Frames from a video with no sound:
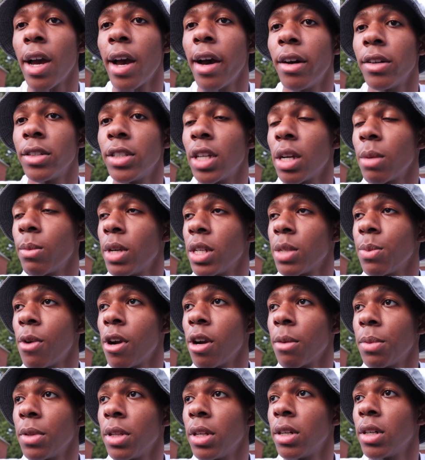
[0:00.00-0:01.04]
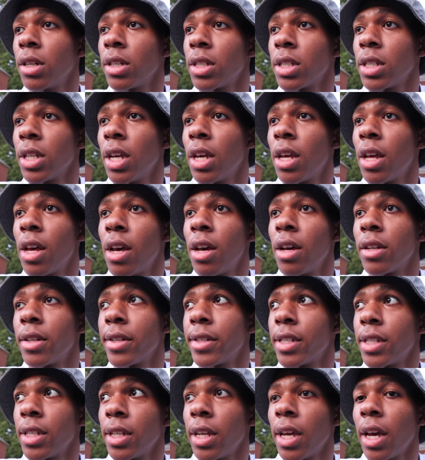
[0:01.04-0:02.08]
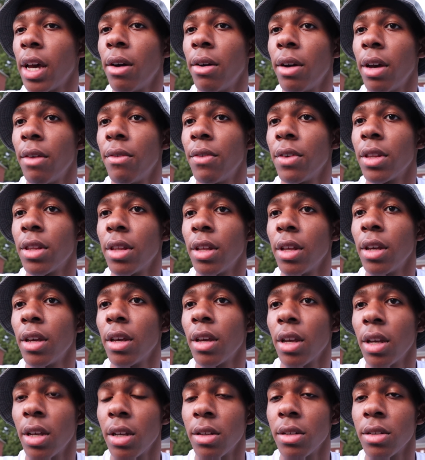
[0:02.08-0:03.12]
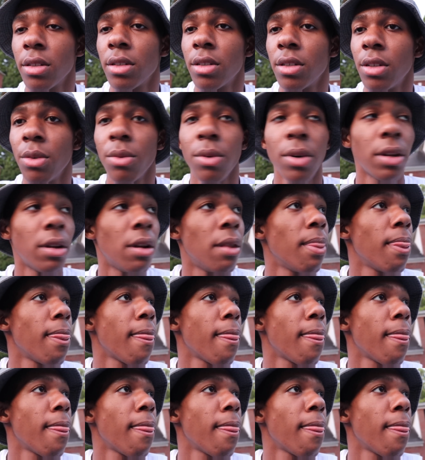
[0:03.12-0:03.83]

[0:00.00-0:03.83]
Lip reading: I'll check my spark plugs to see how everything is doing.